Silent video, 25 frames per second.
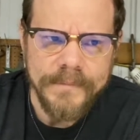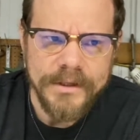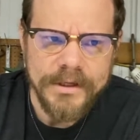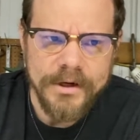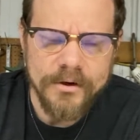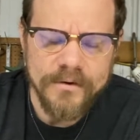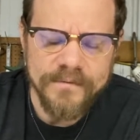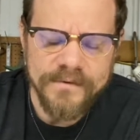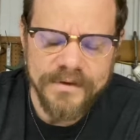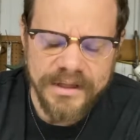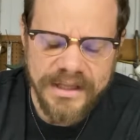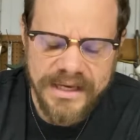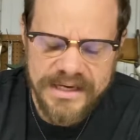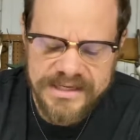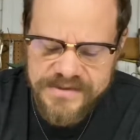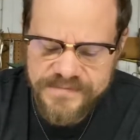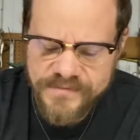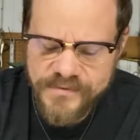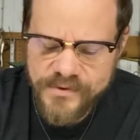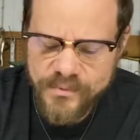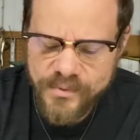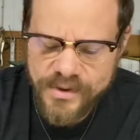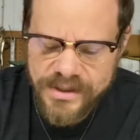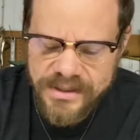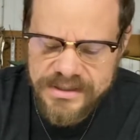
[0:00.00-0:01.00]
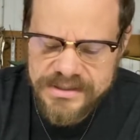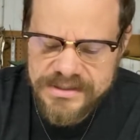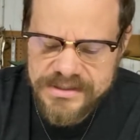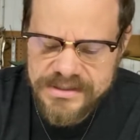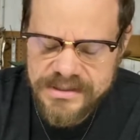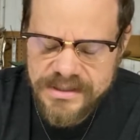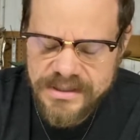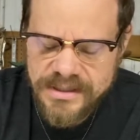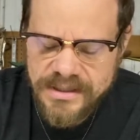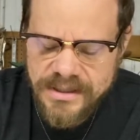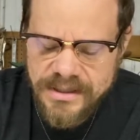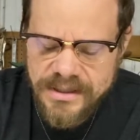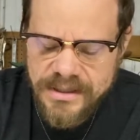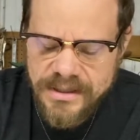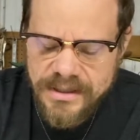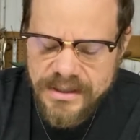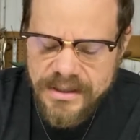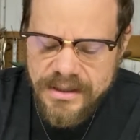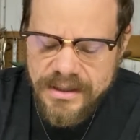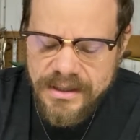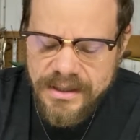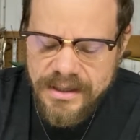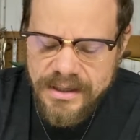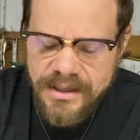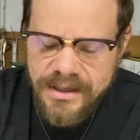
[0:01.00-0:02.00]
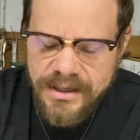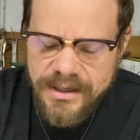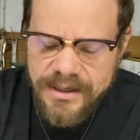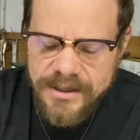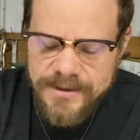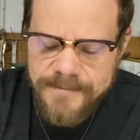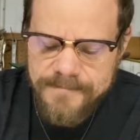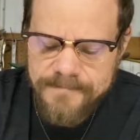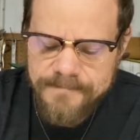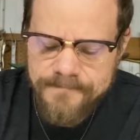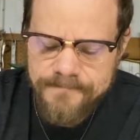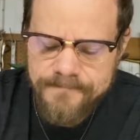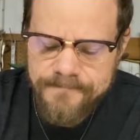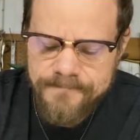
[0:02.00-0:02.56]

over the last few weeks. And